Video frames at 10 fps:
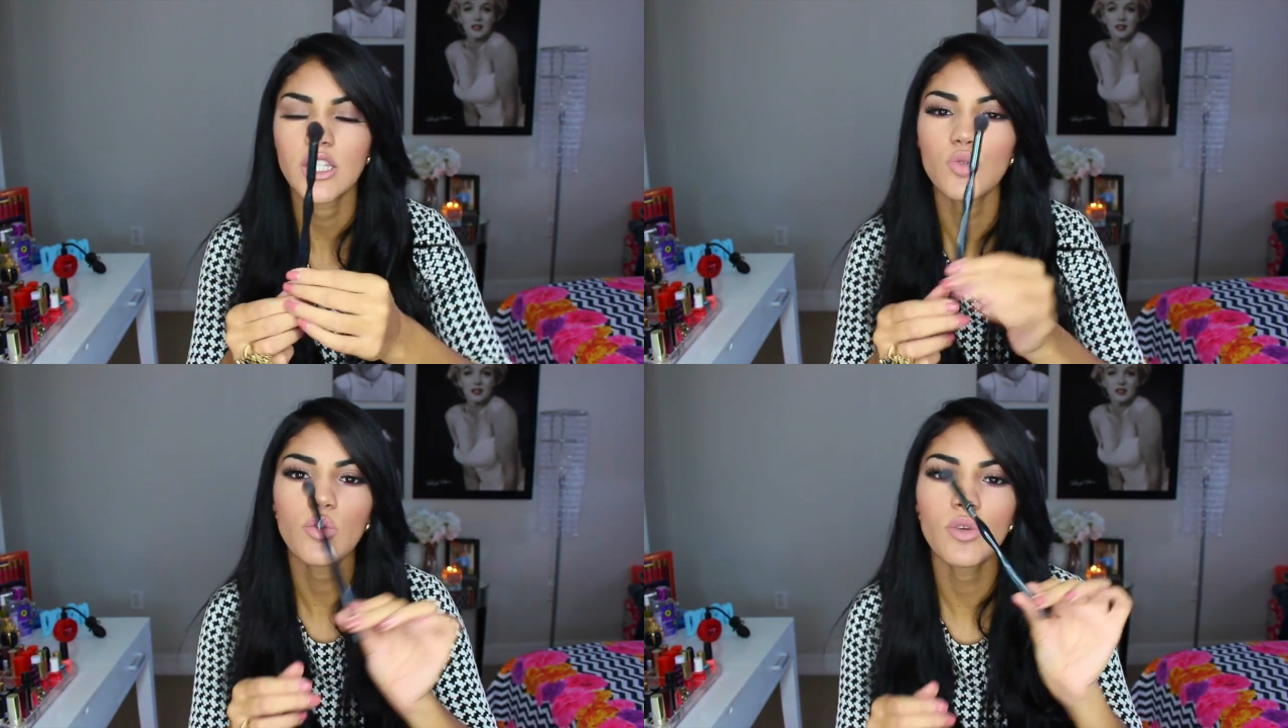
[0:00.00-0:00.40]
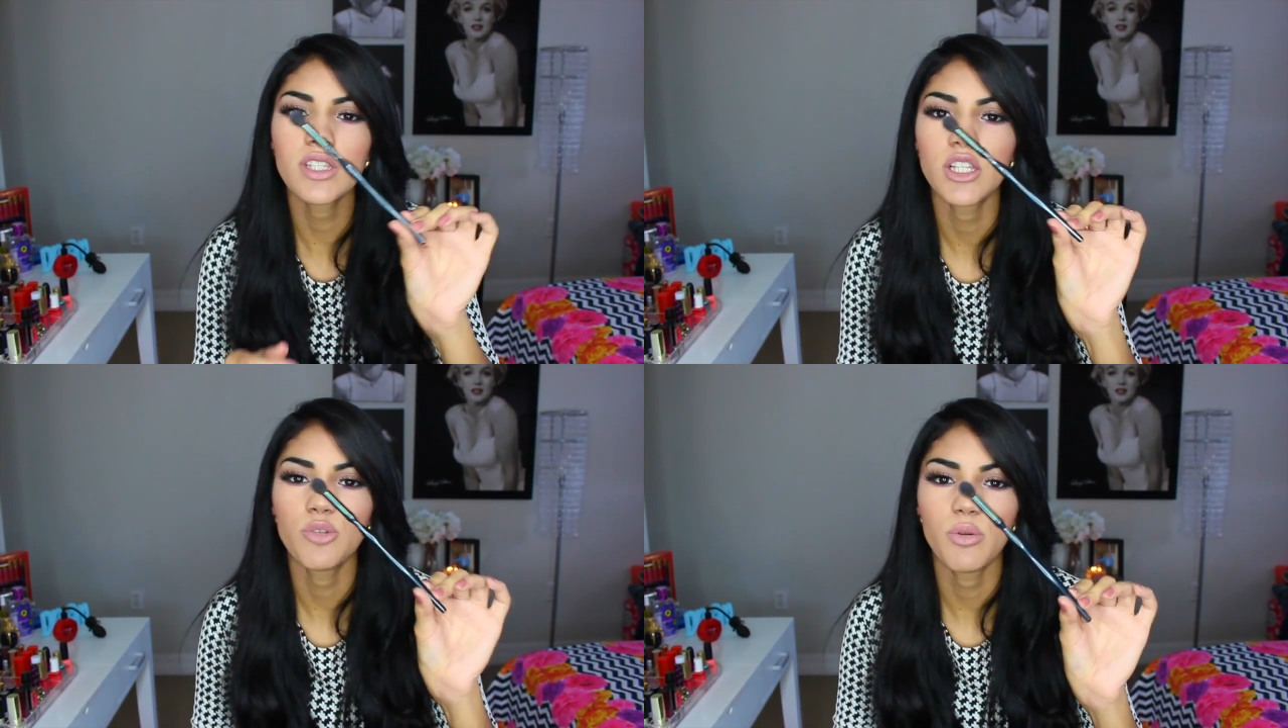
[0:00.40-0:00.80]
This one was
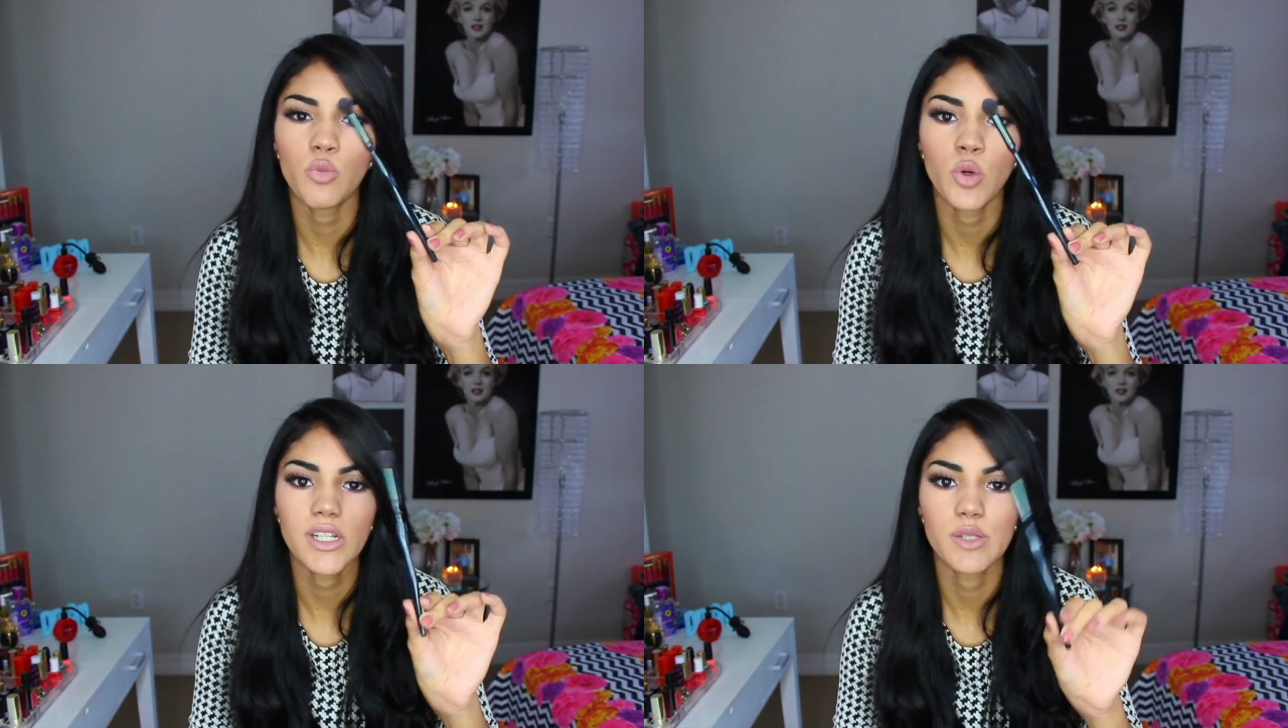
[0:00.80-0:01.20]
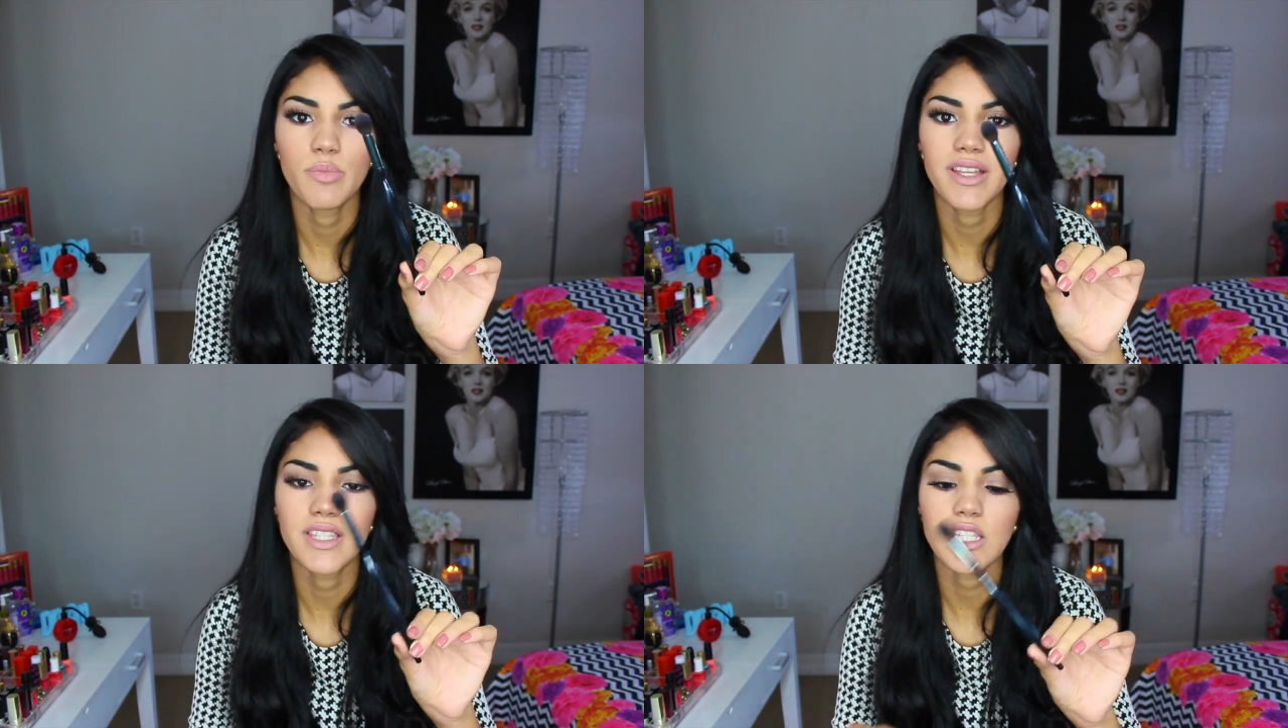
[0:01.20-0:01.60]
a little bit more
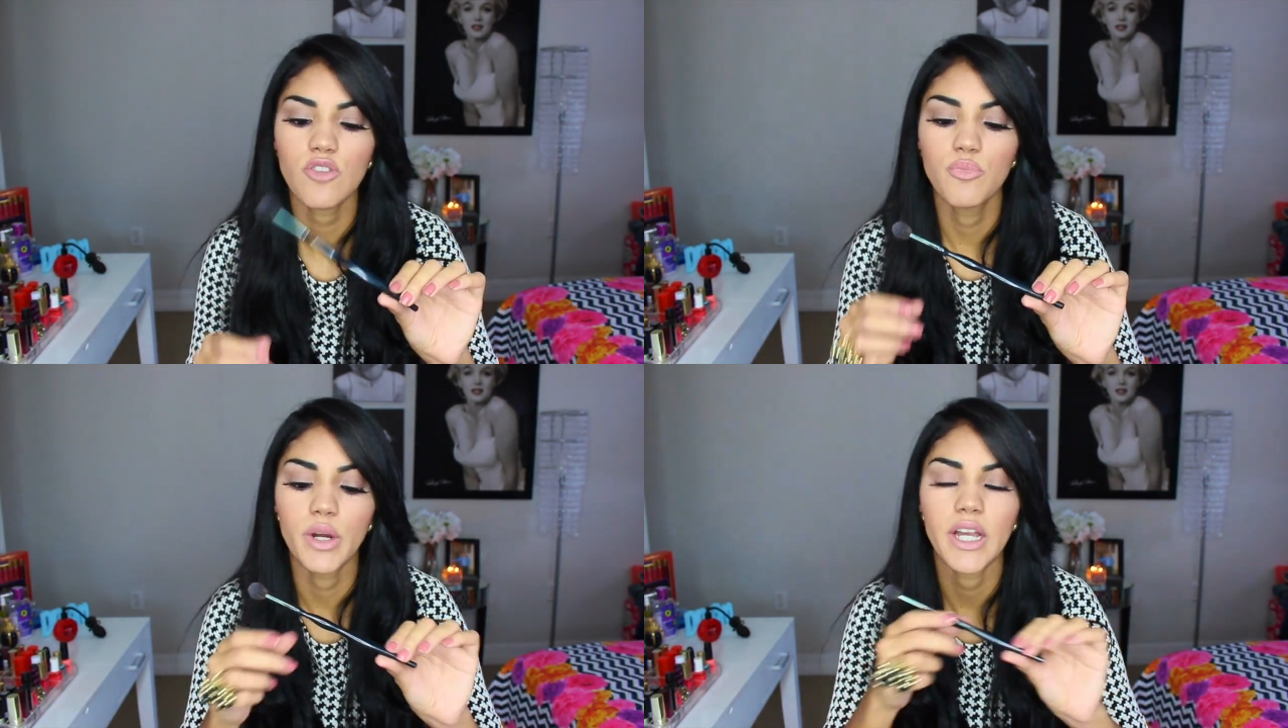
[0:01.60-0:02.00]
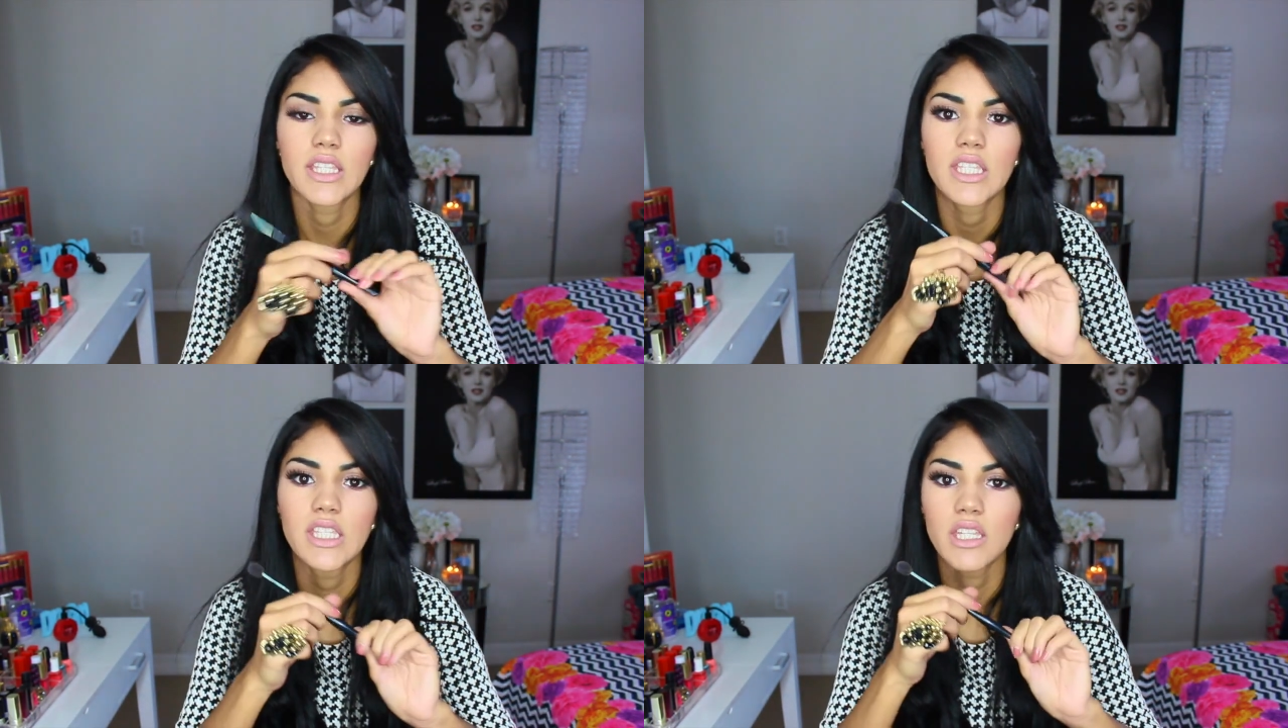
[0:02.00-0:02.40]
expensive, but
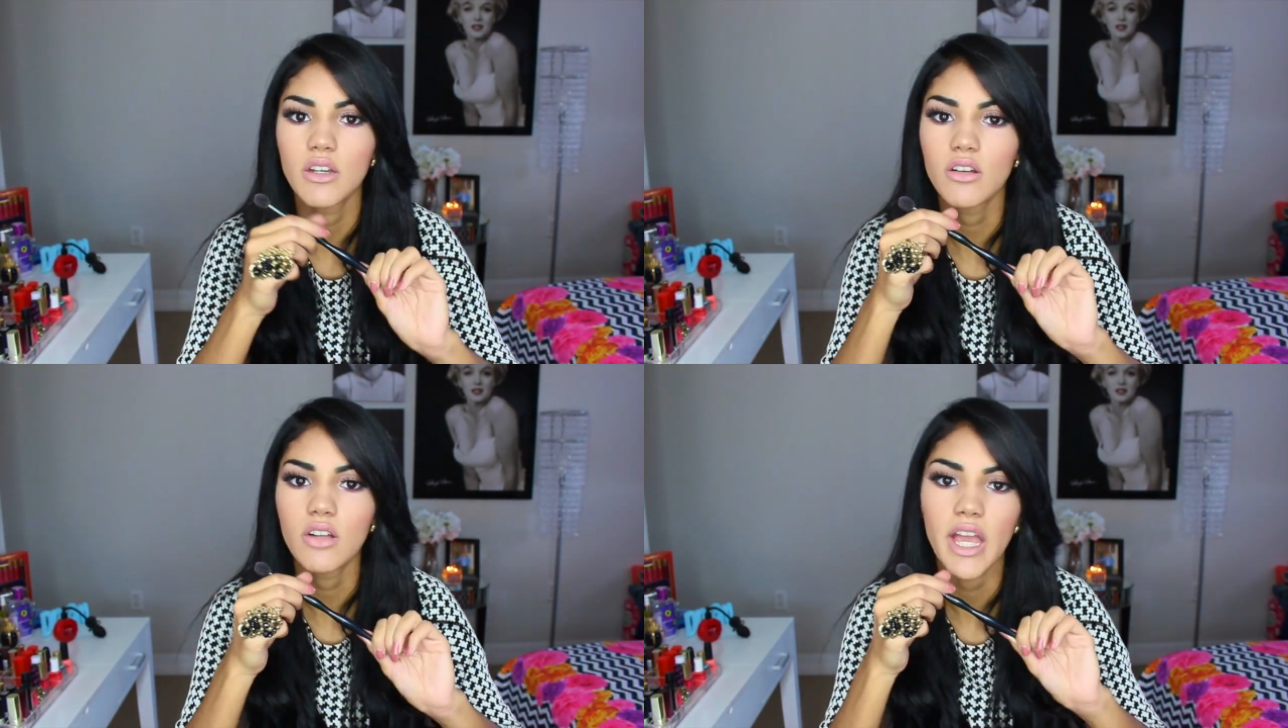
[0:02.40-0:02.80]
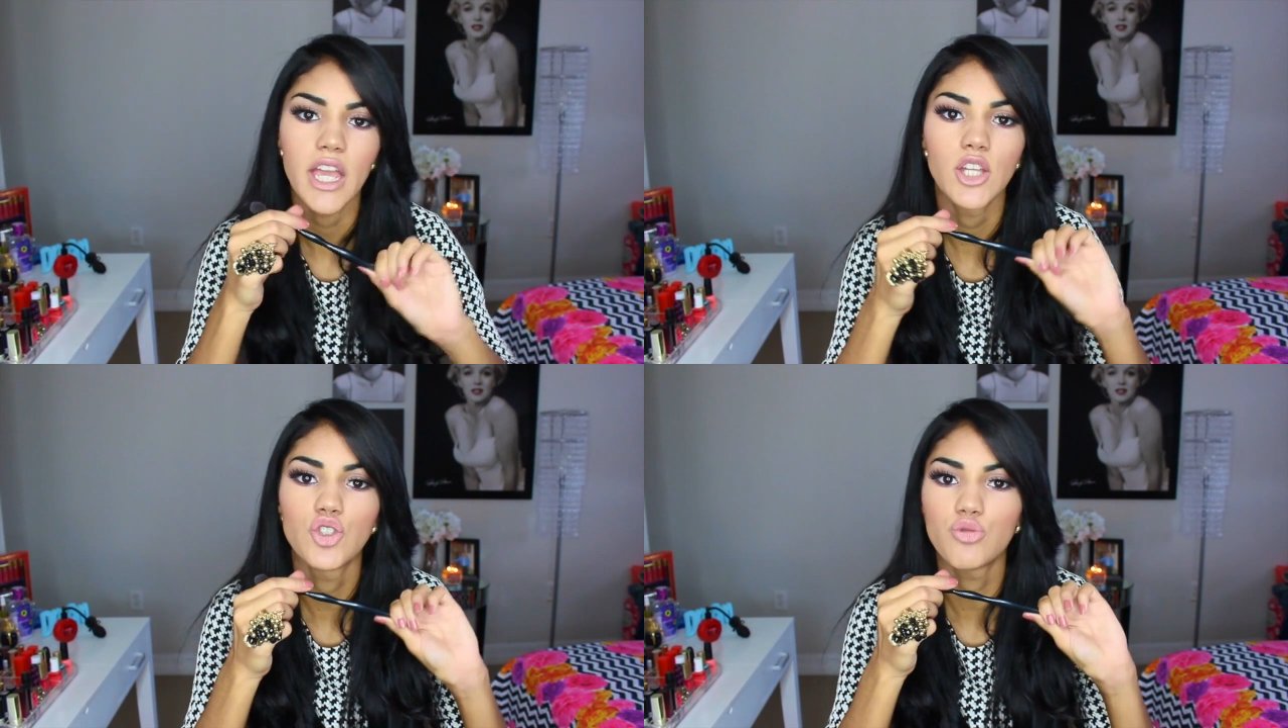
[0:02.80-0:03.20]
it's still
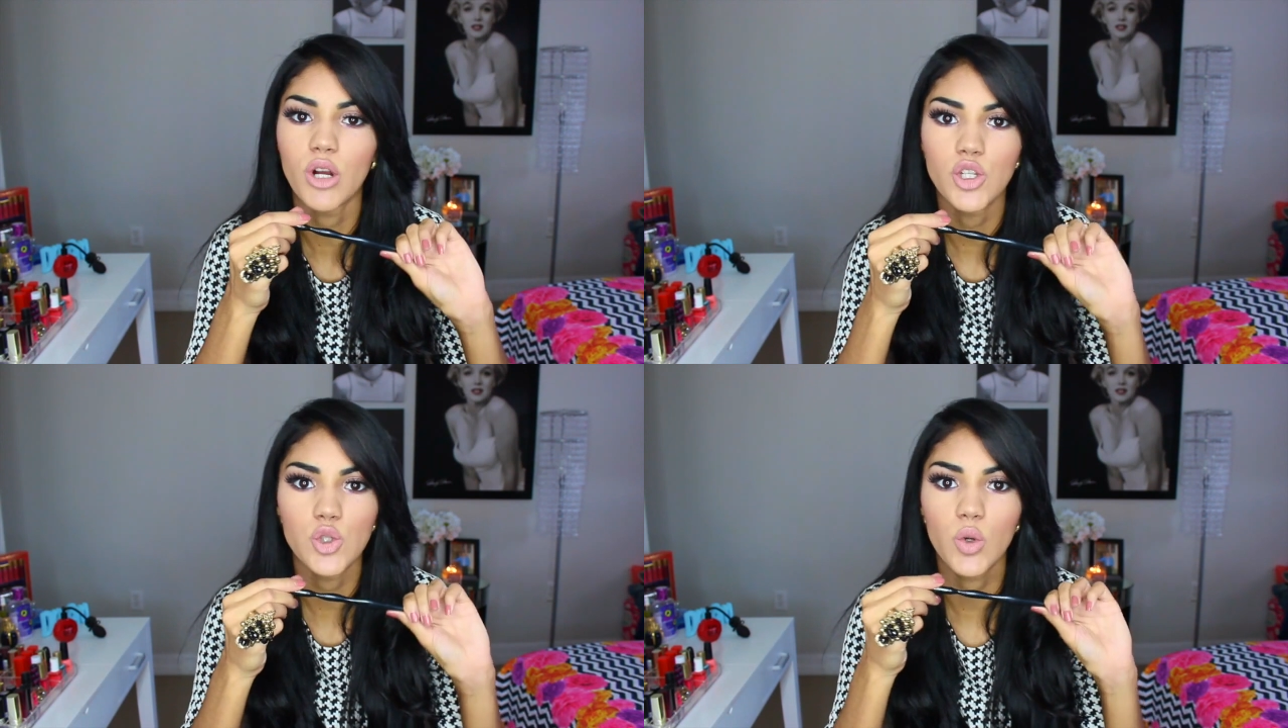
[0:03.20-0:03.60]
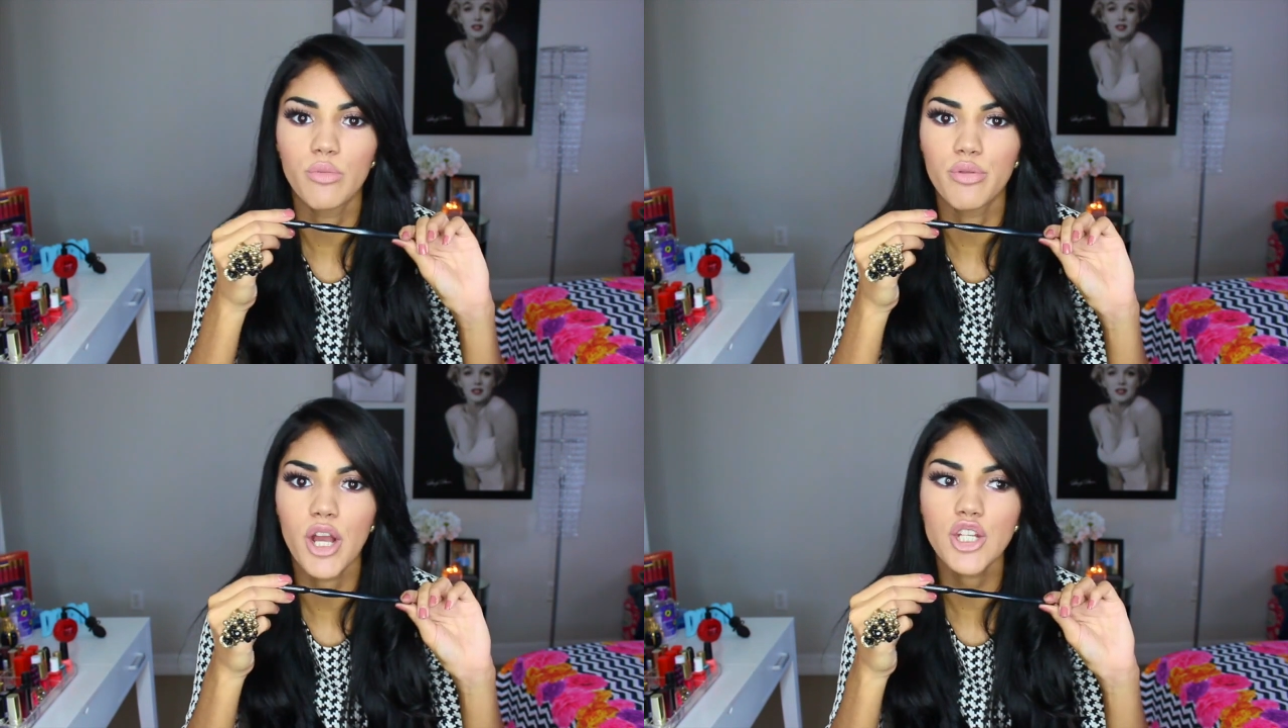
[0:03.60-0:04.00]
a
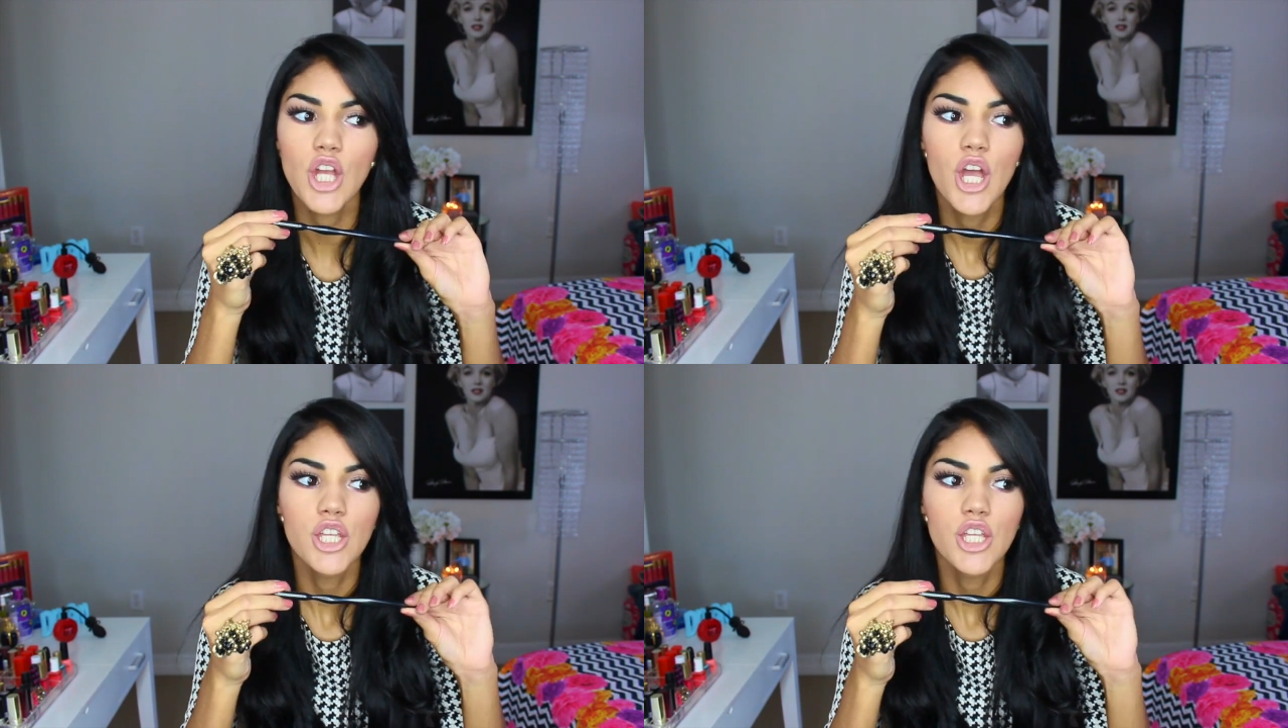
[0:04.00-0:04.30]
drugstore brush.